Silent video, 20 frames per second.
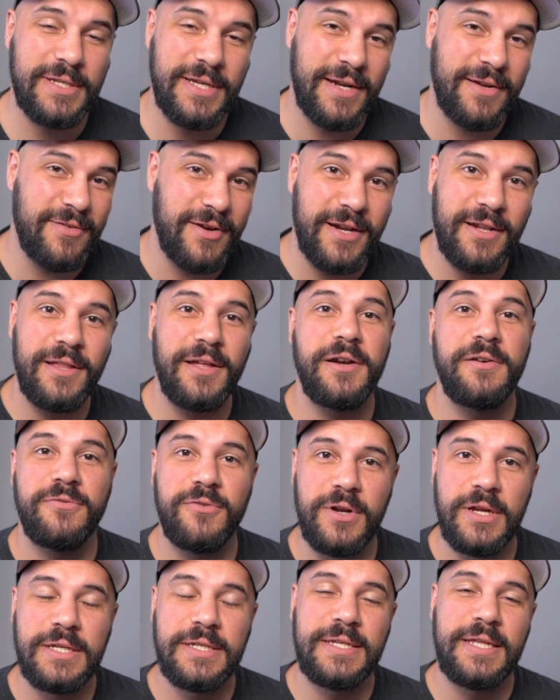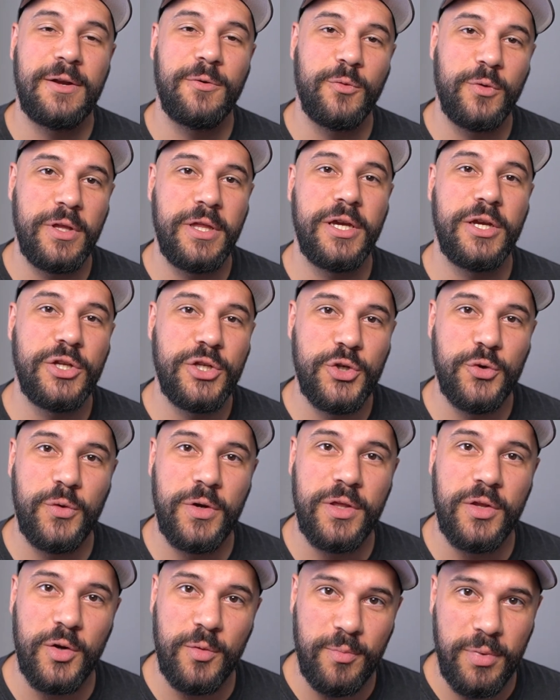And I've got a lot of friends that really
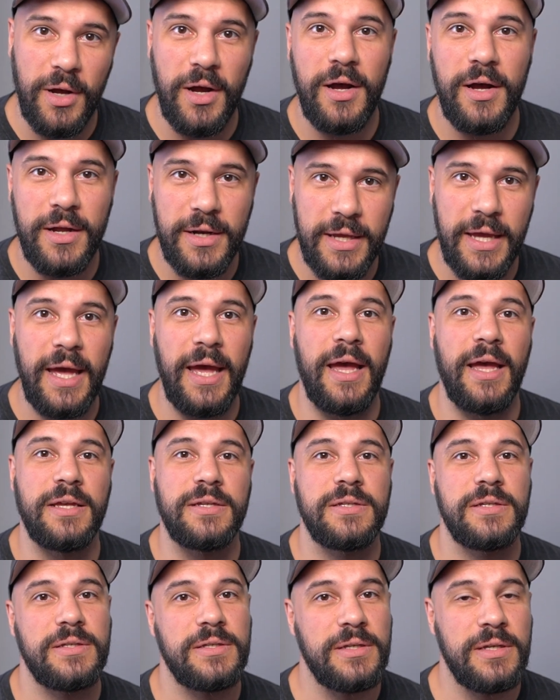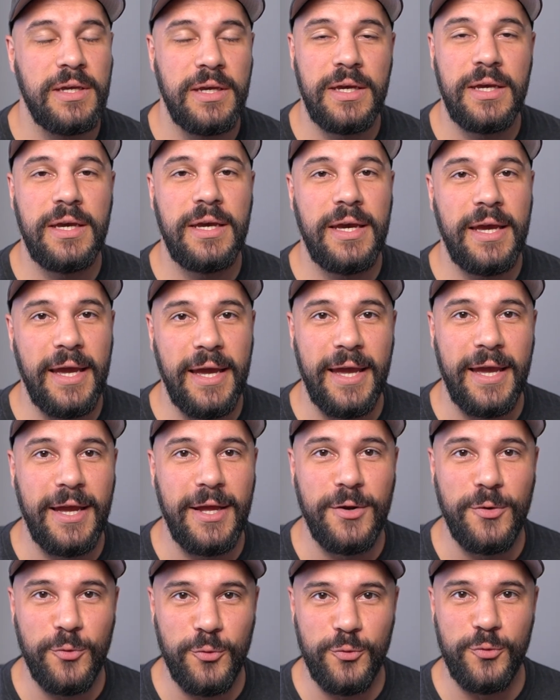enjoy their podcasts
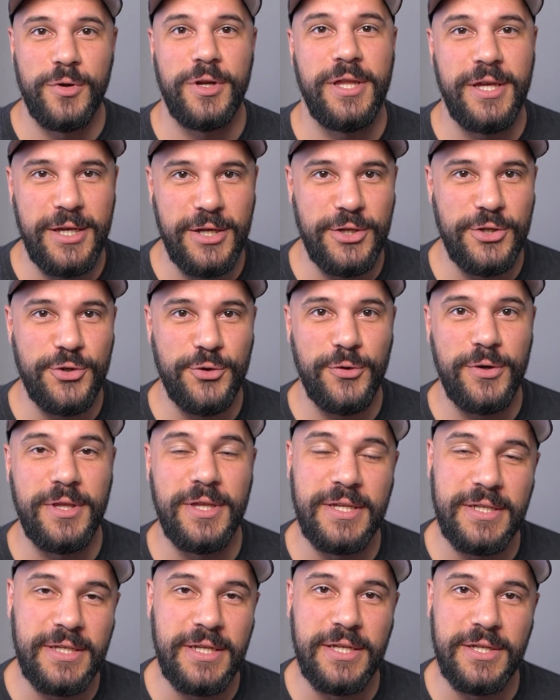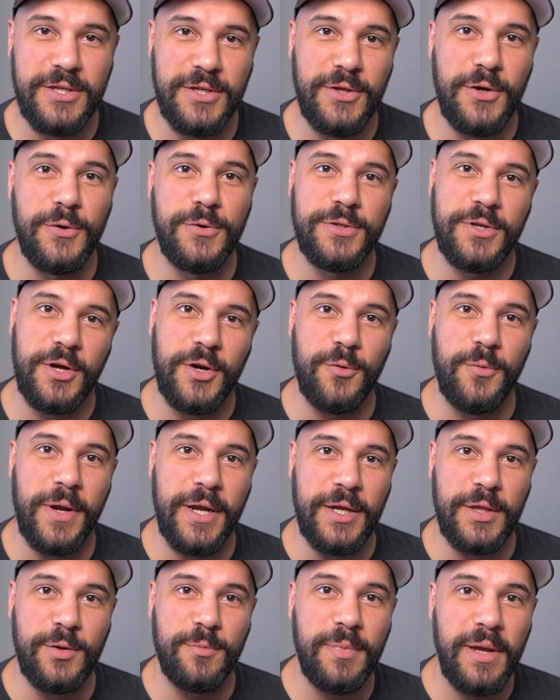and really enjoy listening to those on a
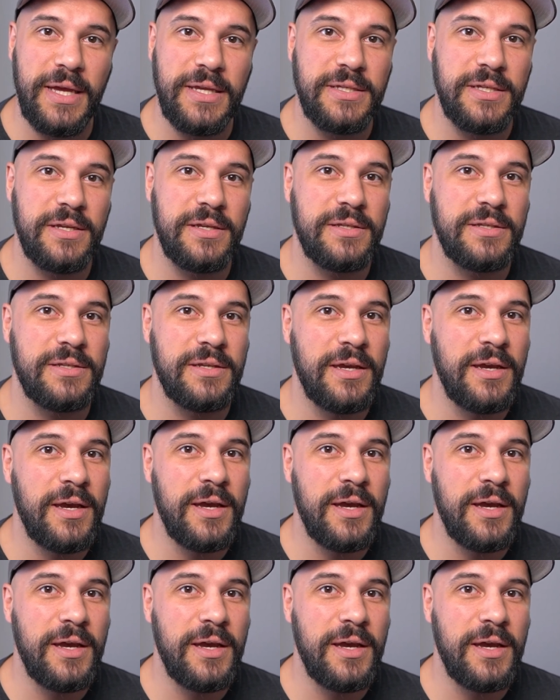regular basis.